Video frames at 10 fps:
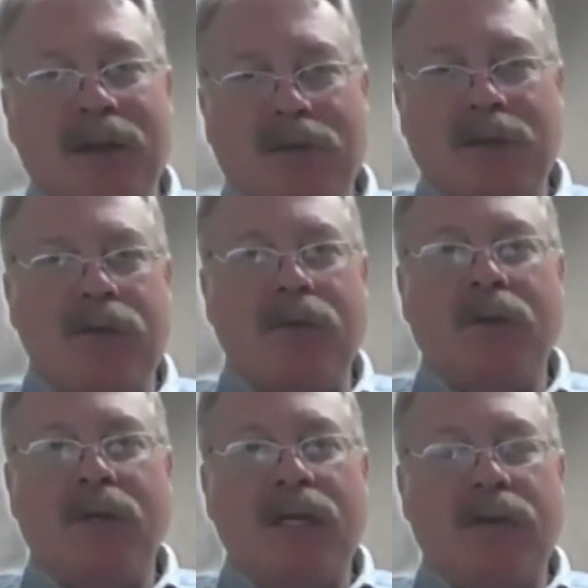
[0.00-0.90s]
to cover
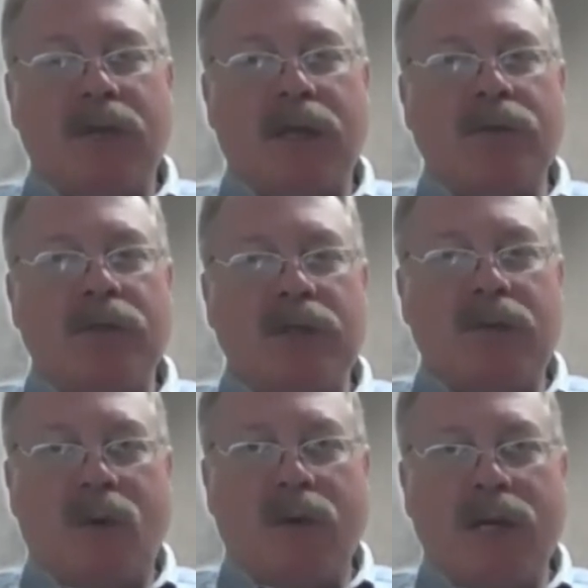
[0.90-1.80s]
you if they go steal
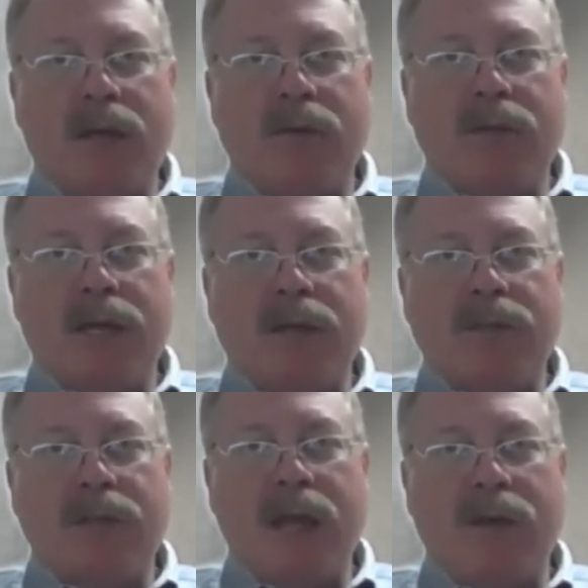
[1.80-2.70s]
more than
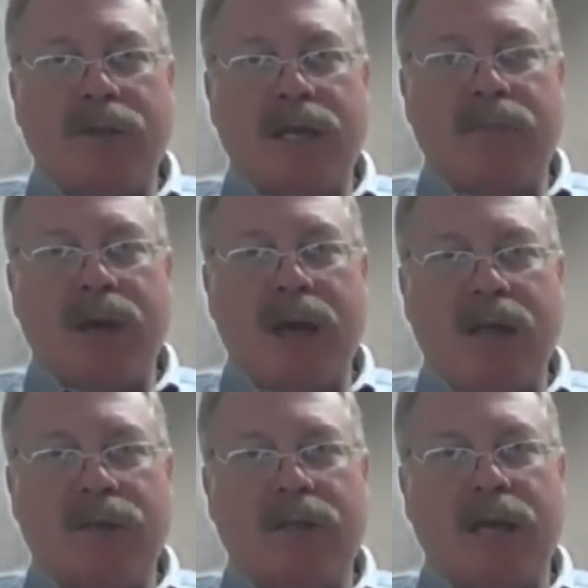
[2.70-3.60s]
$100,000. That
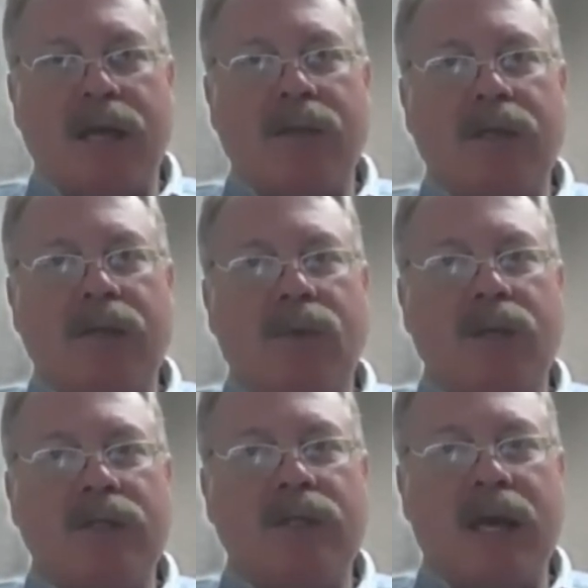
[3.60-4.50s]
bond is not, and the
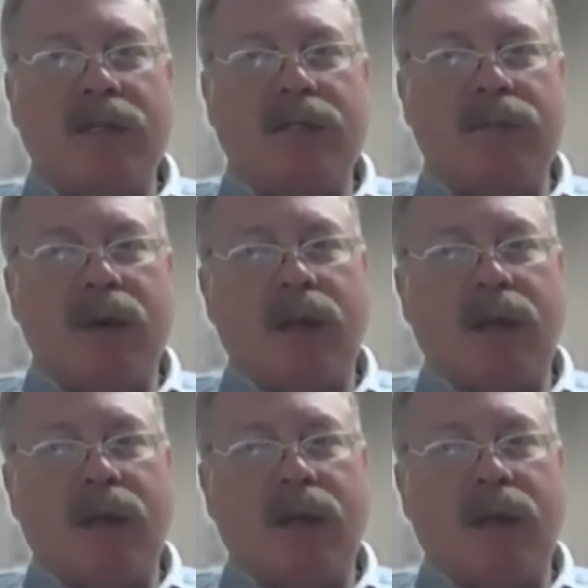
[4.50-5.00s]
employee dishonesty